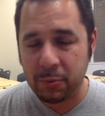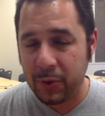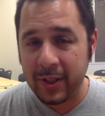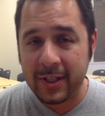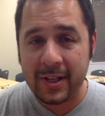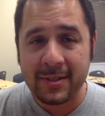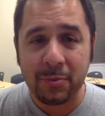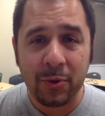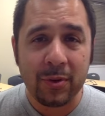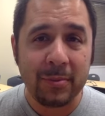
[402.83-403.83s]
really does
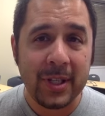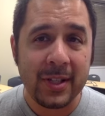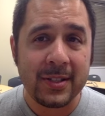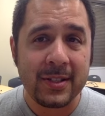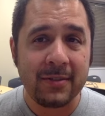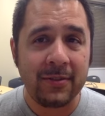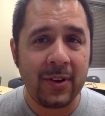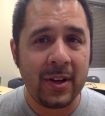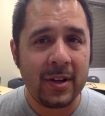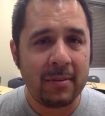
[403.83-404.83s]
improve because of
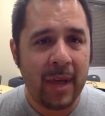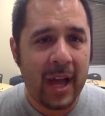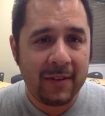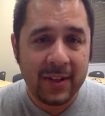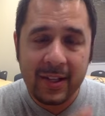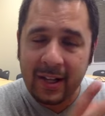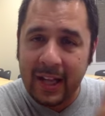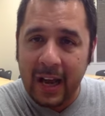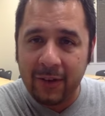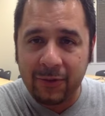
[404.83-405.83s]
having
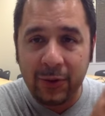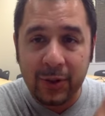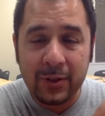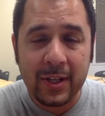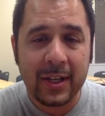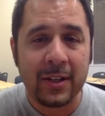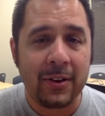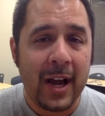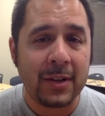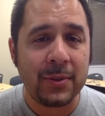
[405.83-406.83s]
allowed for you to
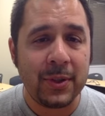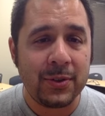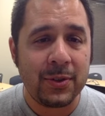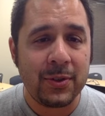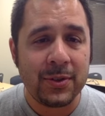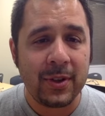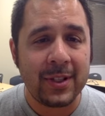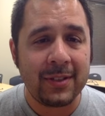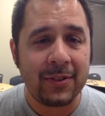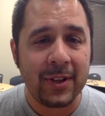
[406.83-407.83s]
interact with your students on a
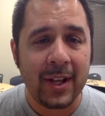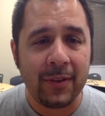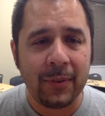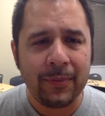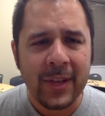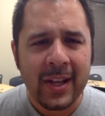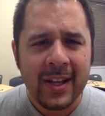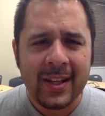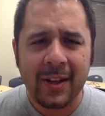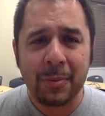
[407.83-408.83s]
different level.
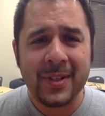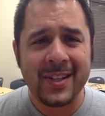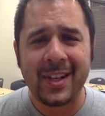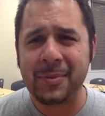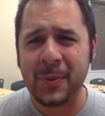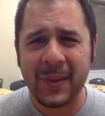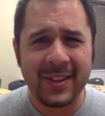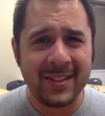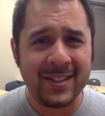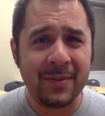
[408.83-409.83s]
The other piece that comes with
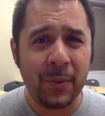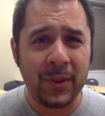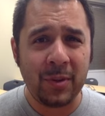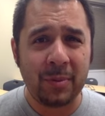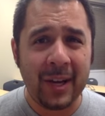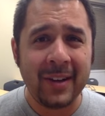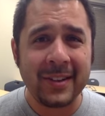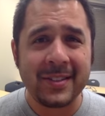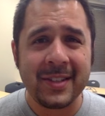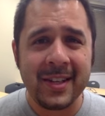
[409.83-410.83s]
it is even with your
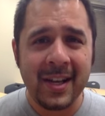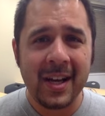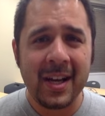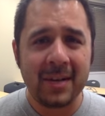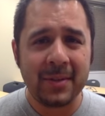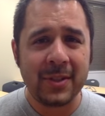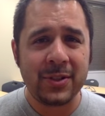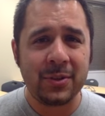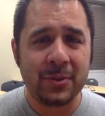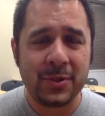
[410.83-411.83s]
parents, because
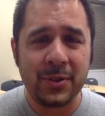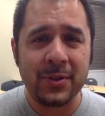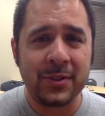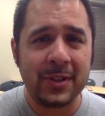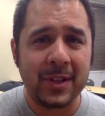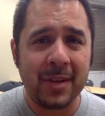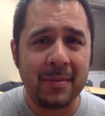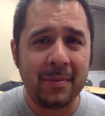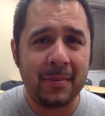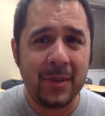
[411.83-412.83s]
your students are going to
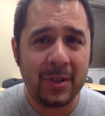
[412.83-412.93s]
come,